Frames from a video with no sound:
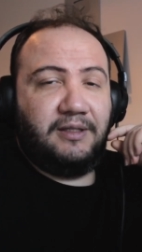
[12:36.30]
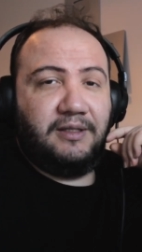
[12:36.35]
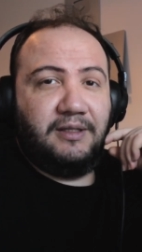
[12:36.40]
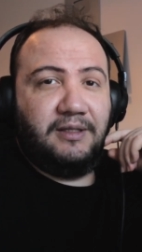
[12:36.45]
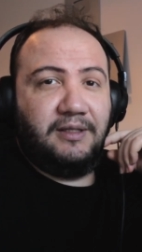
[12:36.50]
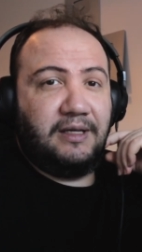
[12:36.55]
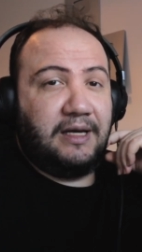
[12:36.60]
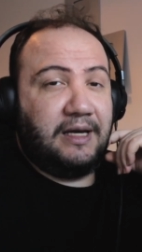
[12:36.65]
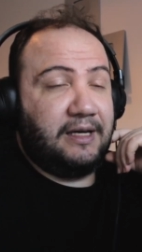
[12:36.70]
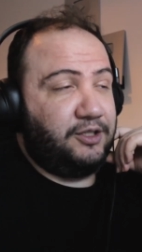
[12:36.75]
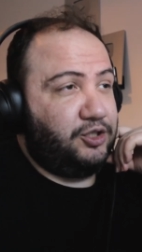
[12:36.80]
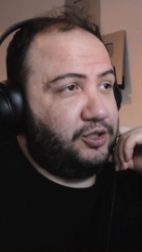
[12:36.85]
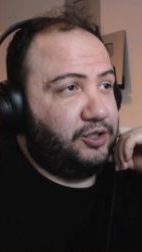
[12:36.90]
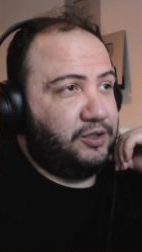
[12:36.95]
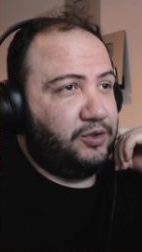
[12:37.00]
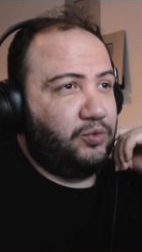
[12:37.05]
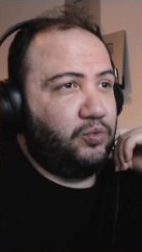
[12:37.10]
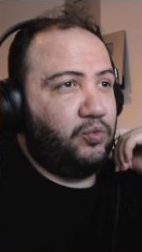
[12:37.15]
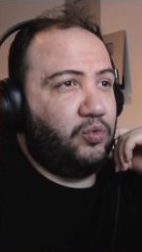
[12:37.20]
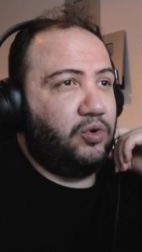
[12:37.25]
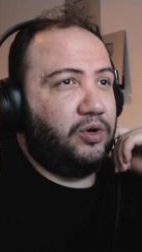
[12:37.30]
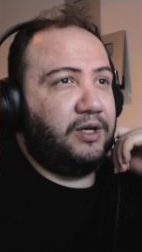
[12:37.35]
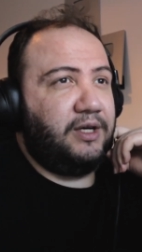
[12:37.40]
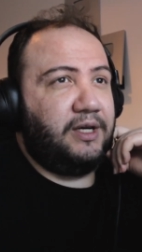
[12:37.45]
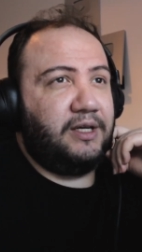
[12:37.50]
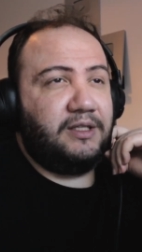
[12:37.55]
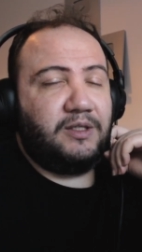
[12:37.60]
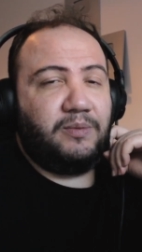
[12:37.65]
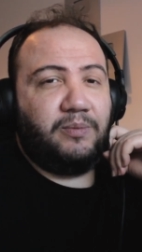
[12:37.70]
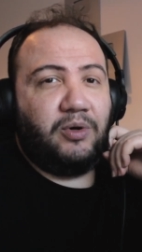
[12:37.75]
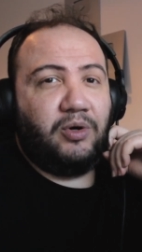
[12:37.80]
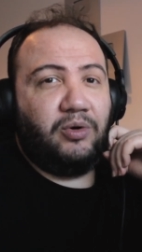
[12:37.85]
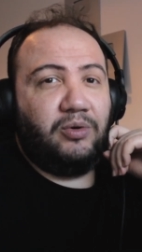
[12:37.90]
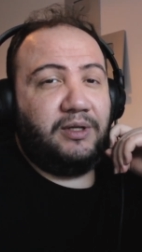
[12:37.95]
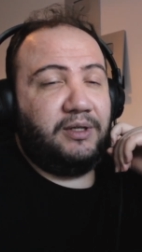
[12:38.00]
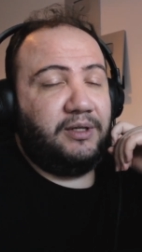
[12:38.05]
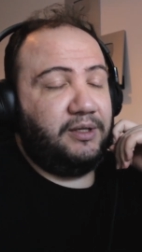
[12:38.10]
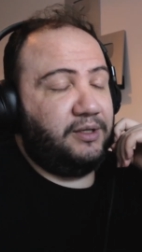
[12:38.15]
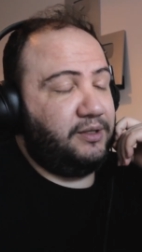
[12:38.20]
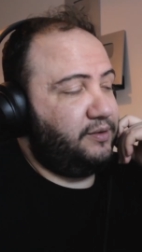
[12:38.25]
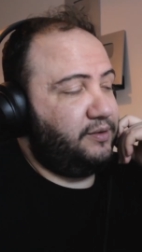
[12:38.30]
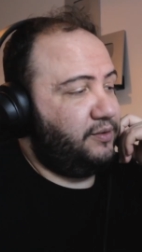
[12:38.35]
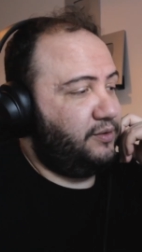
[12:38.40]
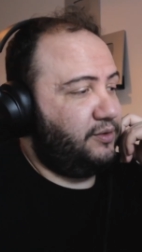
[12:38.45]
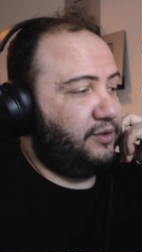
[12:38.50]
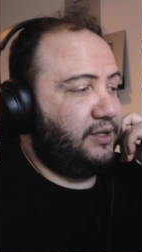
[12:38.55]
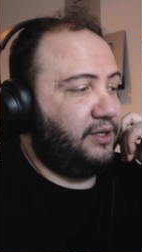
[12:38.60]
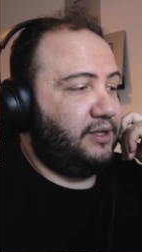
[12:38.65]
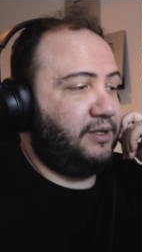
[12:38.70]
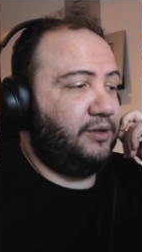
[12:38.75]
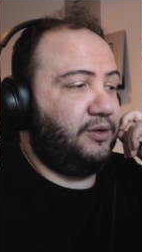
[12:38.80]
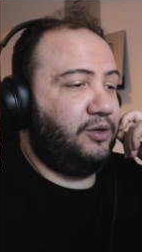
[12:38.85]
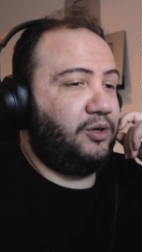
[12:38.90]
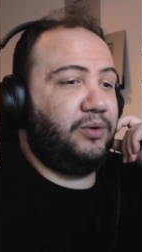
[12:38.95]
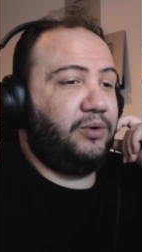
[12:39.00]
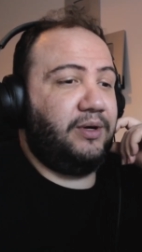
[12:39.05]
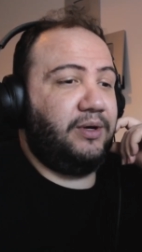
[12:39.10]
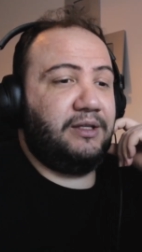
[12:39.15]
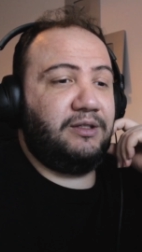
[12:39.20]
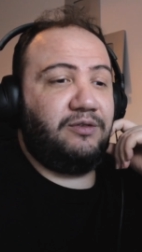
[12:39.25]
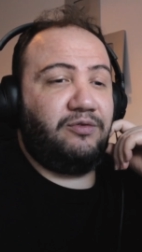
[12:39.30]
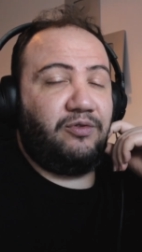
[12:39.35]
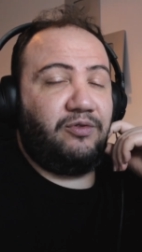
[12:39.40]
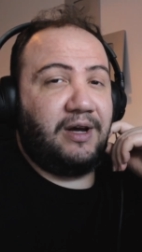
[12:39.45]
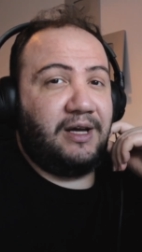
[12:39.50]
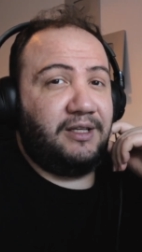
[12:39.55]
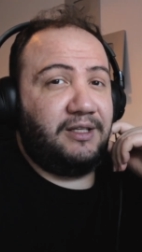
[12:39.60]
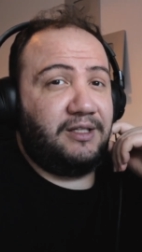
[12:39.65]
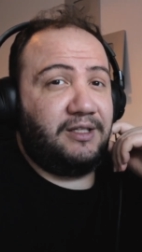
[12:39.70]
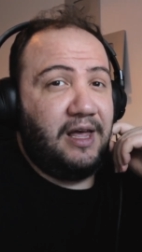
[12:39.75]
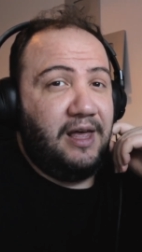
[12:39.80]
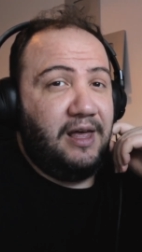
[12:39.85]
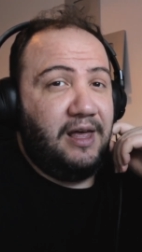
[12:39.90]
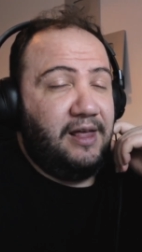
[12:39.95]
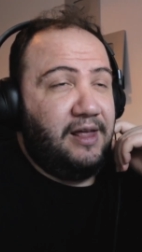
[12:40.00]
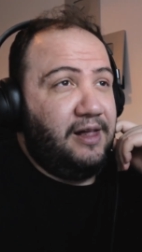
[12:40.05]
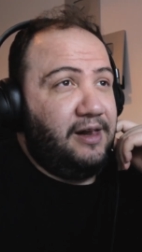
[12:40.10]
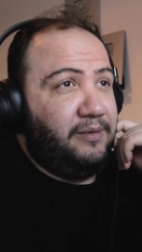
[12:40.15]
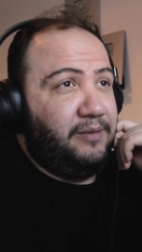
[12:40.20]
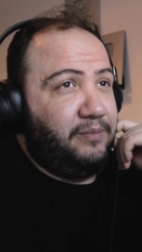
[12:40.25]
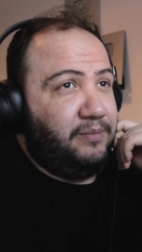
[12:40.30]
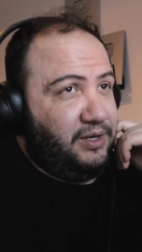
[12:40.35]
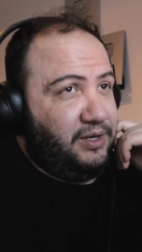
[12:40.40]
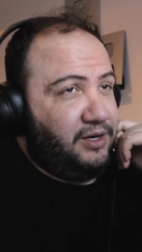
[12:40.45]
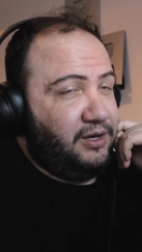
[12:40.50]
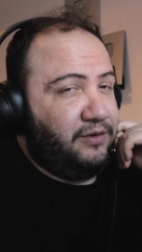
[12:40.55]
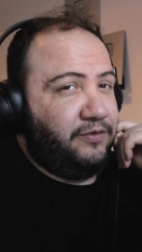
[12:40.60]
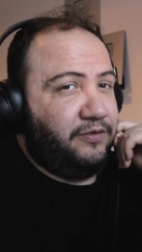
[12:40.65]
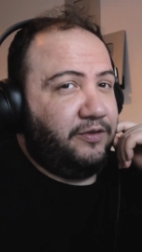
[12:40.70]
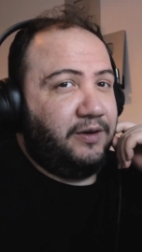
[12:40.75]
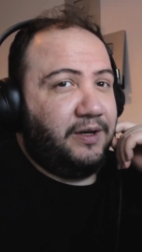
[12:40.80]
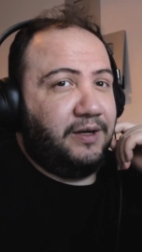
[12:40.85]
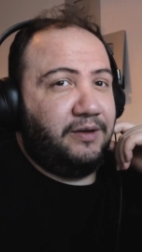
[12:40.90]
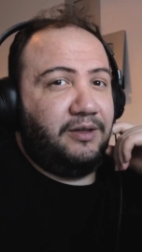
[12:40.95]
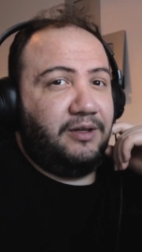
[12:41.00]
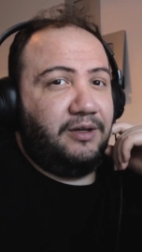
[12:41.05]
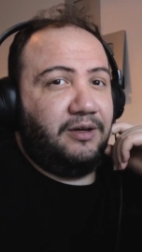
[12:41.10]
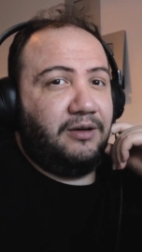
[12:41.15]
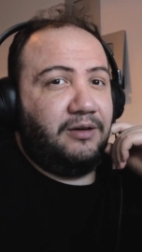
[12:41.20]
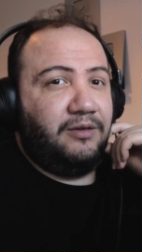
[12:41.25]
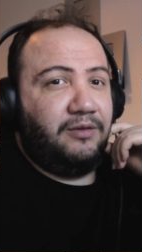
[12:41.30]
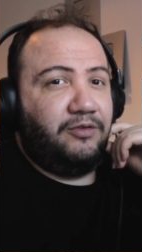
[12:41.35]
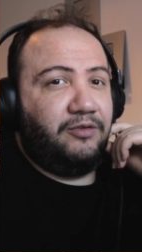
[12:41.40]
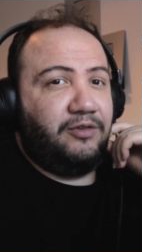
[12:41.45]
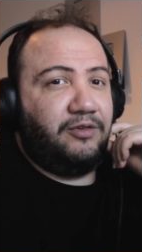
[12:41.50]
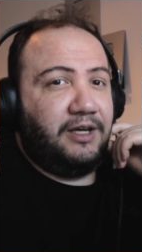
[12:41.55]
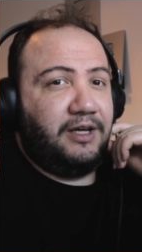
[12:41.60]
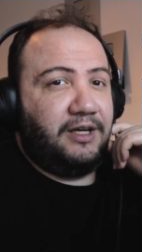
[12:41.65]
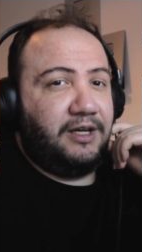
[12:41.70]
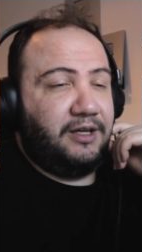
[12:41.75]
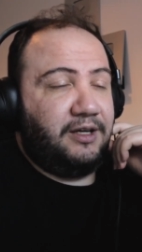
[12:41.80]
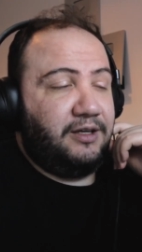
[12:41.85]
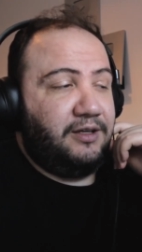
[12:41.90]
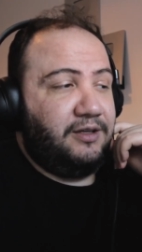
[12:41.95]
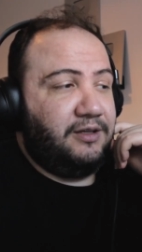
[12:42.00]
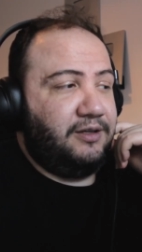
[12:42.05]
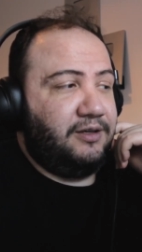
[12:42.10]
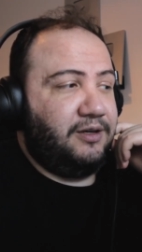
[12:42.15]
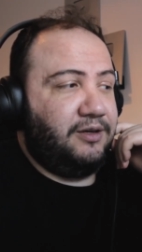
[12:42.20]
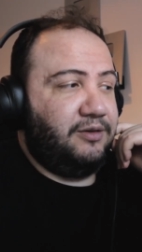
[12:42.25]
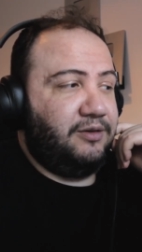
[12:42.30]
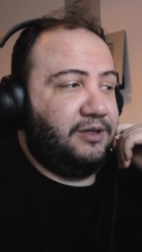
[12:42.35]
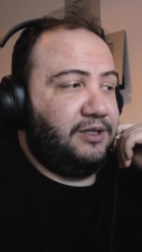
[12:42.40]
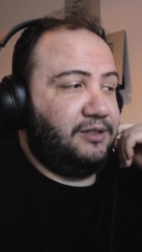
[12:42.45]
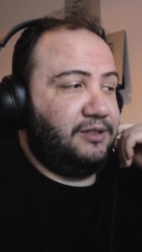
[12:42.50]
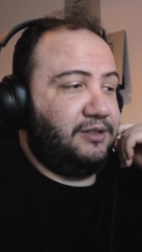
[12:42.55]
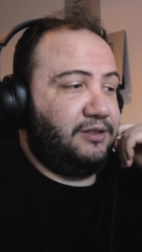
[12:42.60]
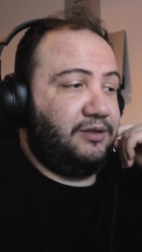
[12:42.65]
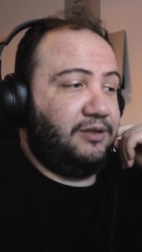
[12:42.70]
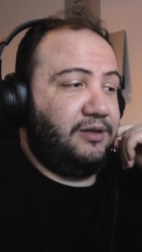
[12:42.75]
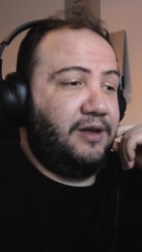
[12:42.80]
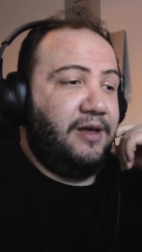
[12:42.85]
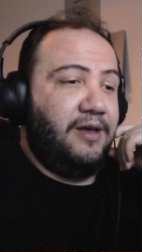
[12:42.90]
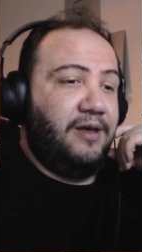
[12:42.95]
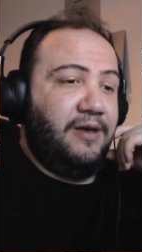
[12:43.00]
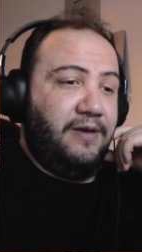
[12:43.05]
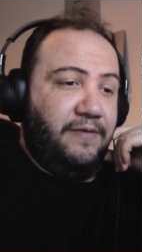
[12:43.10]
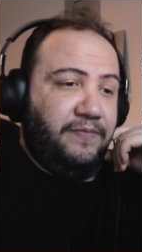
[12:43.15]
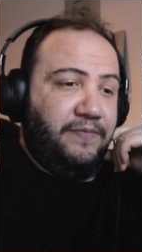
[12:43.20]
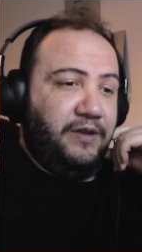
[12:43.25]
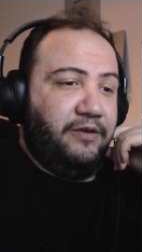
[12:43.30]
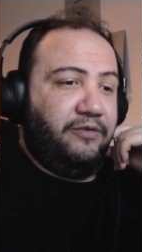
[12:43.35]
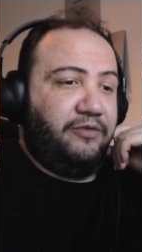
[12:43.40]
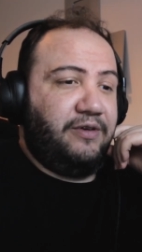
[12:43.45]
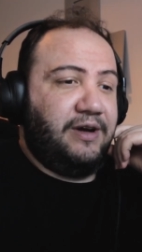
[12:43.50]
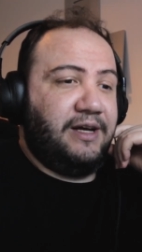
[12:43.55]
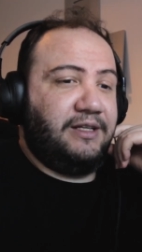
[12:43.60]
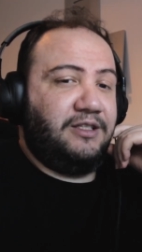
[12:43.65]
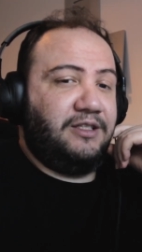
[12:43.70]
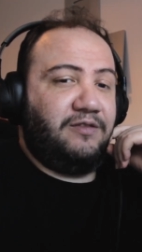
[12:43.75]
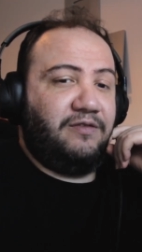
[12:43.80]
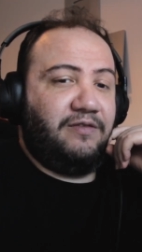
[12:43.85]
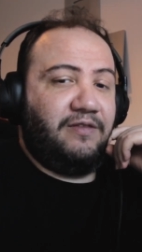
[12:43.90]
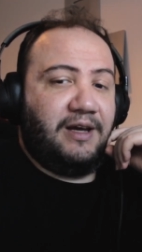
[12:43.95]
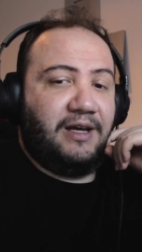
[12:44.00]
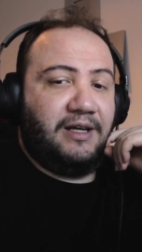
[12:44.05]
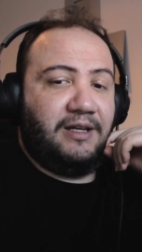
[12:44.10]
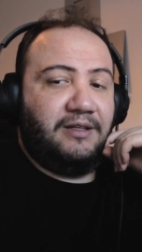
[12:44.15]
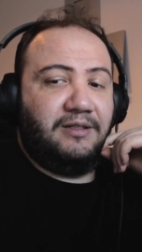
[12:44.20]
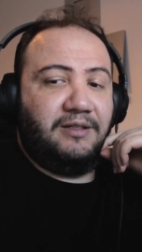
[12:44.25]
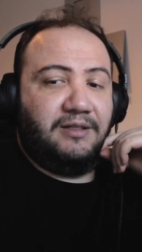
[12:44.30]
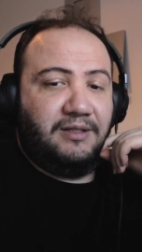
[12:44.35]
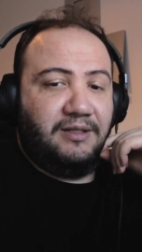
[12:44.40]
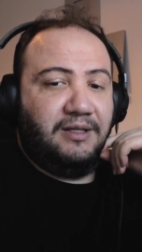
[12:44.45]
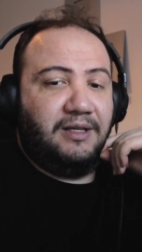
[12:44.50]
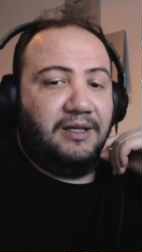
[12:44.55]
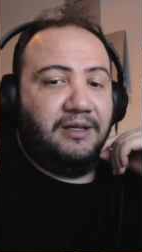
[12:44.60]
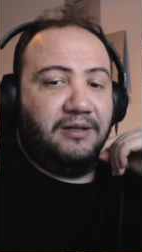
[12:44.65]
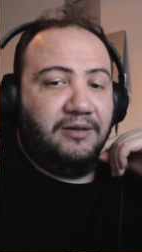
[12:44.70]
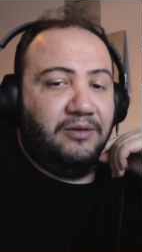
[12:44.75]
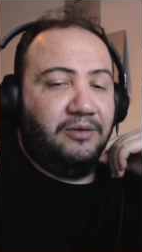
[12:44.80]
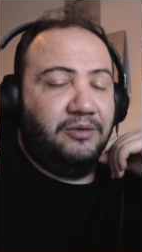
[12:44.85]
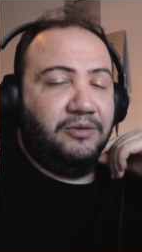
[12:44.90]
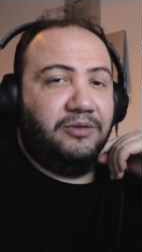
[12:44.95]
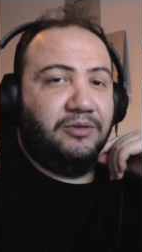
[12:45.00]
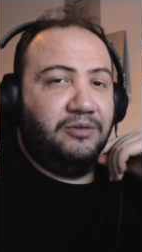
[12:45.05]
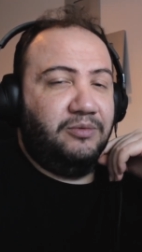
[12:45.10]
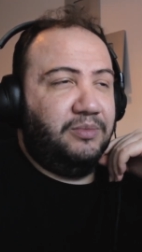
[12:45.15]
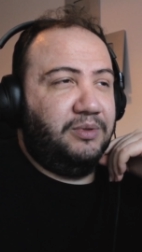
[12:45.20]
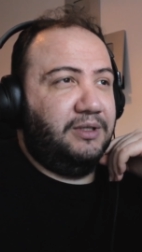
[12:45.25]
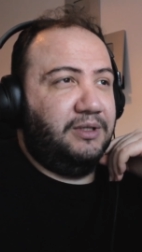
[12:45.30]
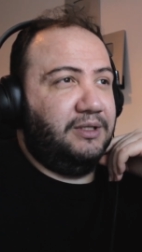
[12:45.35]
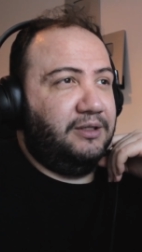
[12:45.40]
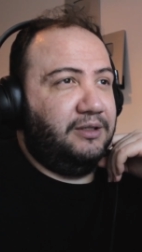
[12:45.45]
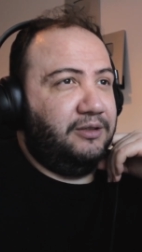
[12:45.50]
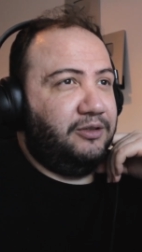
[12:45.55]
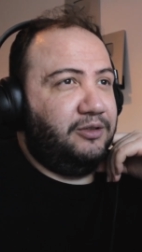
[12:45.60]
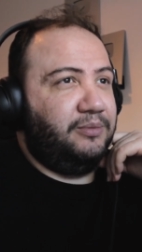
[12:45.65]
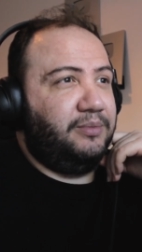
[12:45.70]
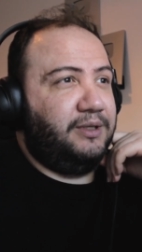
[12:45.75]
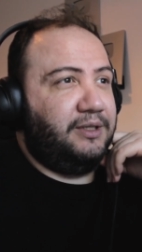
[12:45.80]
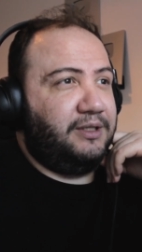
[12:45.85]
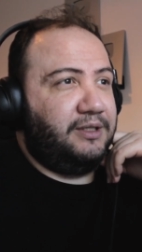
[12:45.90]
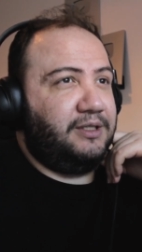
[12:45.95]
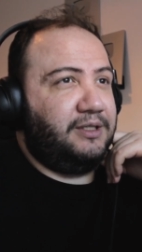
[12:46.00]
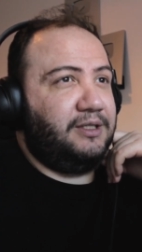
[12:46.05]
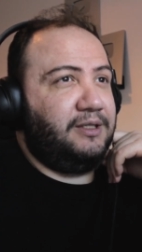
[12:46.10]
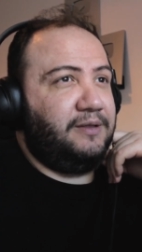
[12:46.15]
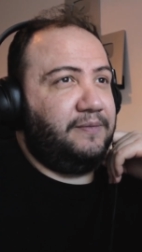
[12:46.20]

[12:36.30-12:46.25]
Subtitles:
has just won against Poland. They're gonna go against France. Be careful out there on Friday, you know, because France fans can also be a little bit,